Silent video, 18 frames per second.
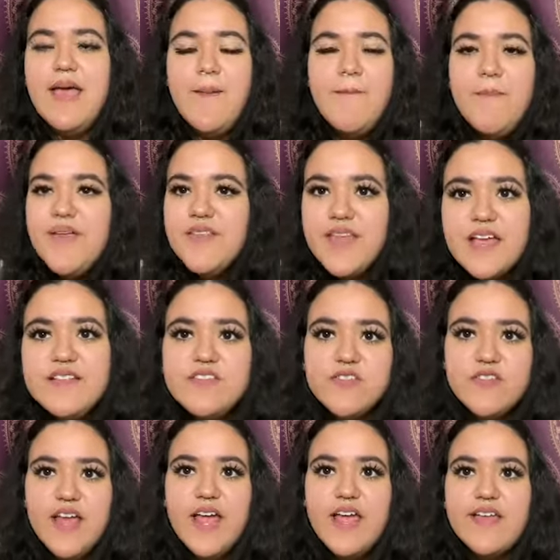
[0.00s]
but that's
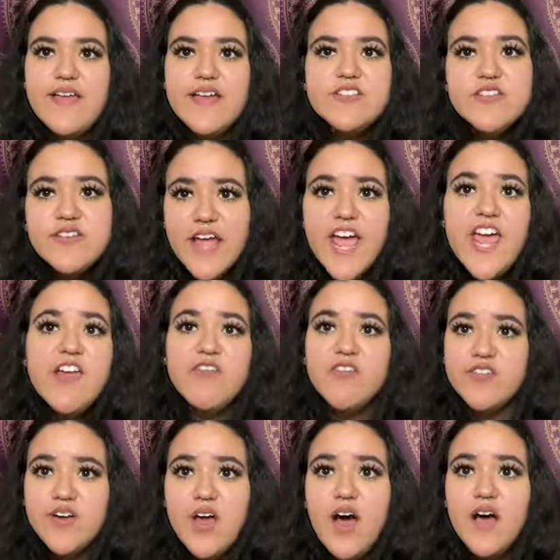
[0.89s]
okay. That's okay if
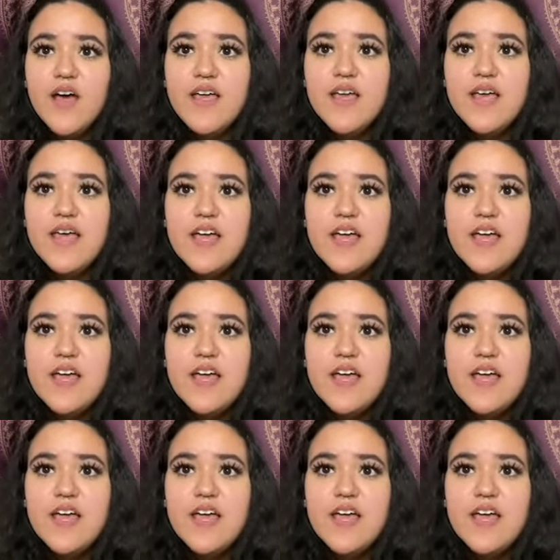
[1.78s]
you're not,